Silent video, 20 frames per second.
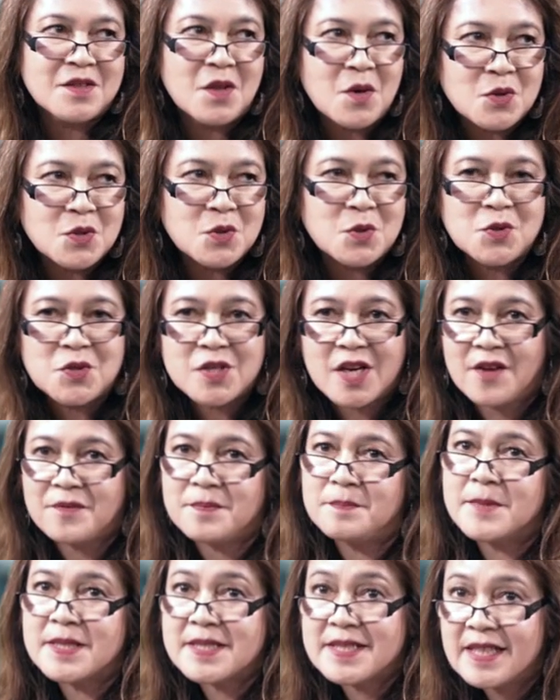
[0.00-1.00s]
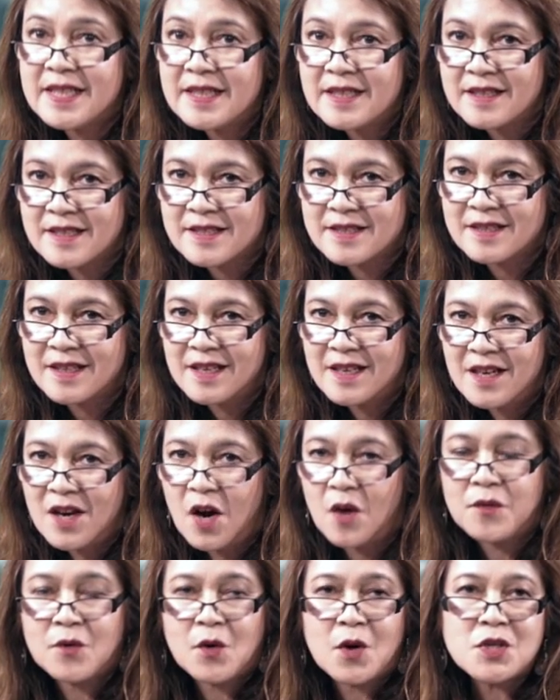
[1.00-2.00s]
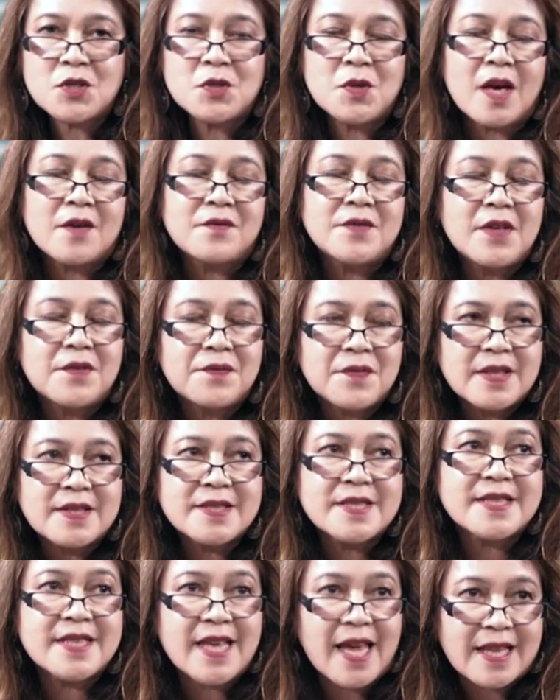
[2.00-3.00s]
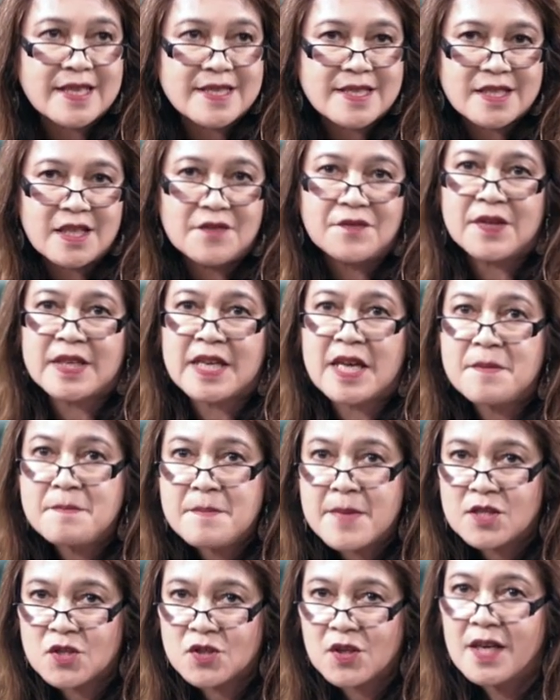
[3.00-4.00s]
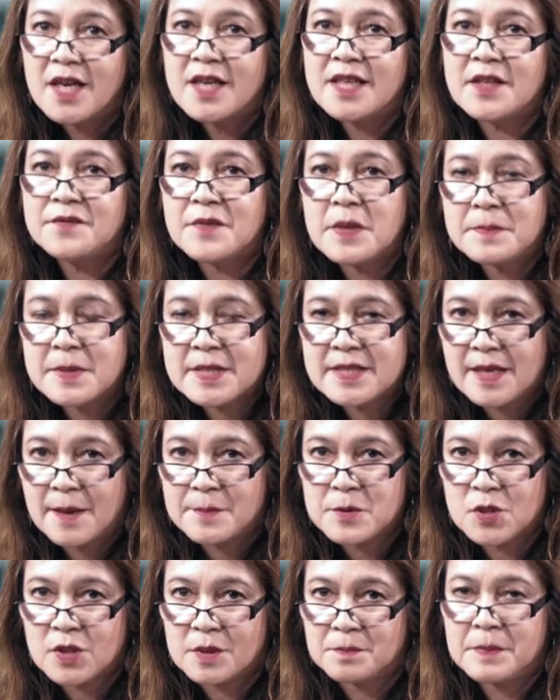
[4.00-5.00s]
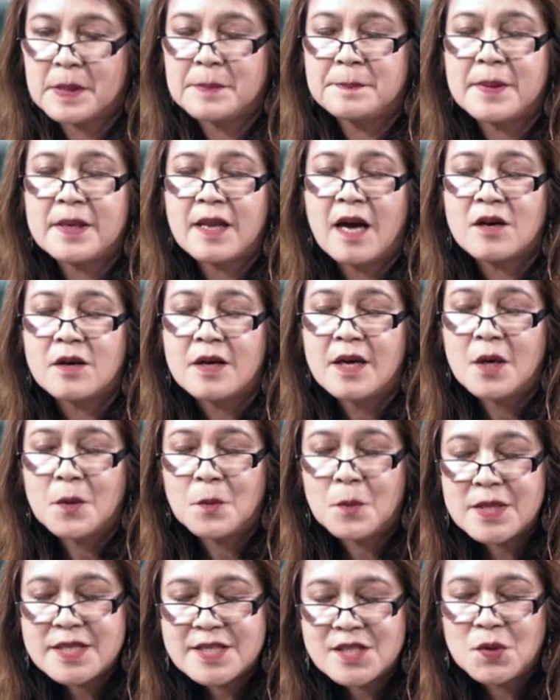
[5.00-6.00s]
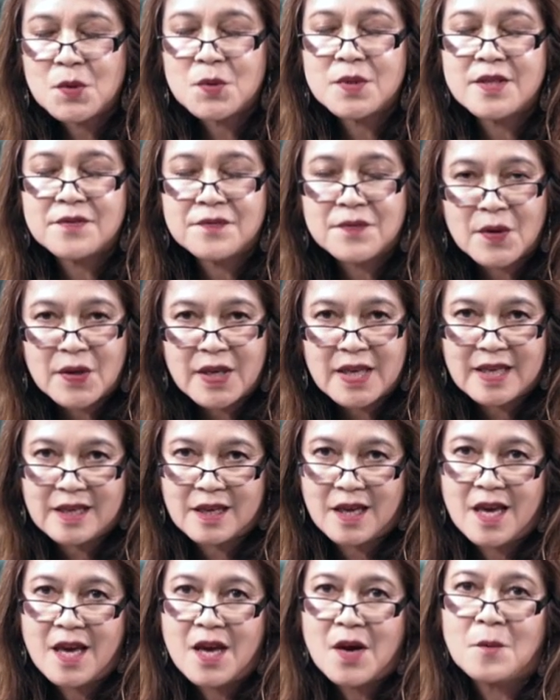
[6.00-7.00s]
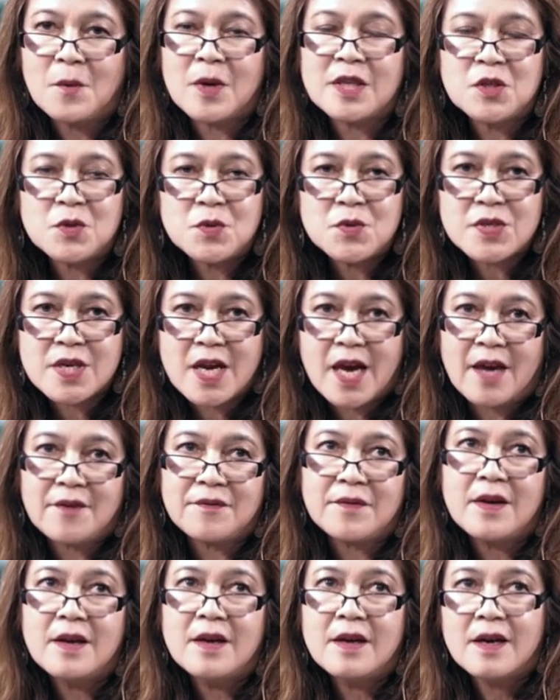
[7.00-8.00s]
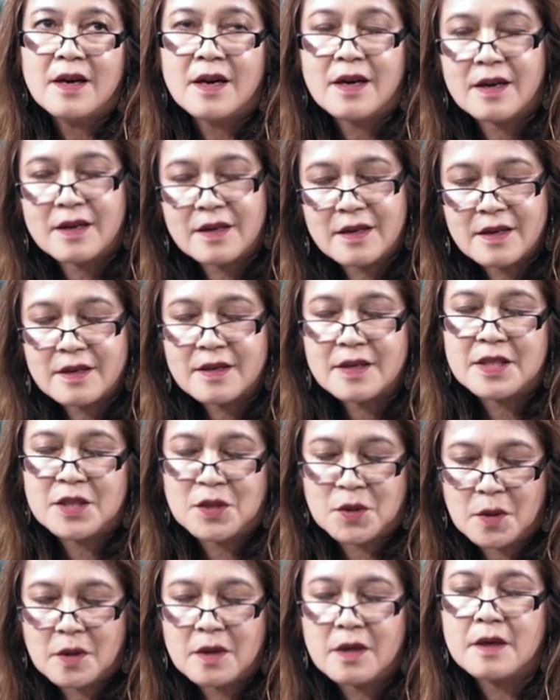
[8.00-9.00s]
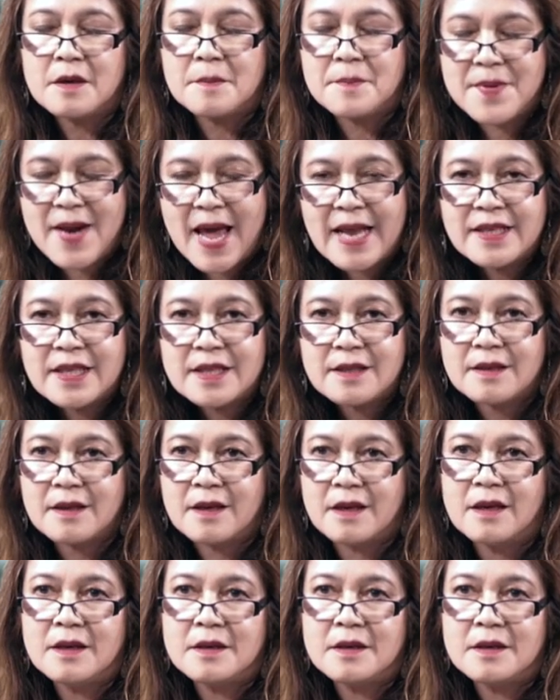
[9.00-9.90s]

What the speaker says: those who drive Mercedes, of course, you have different sense, different image, different perception. People will see you differently when you drive, a branded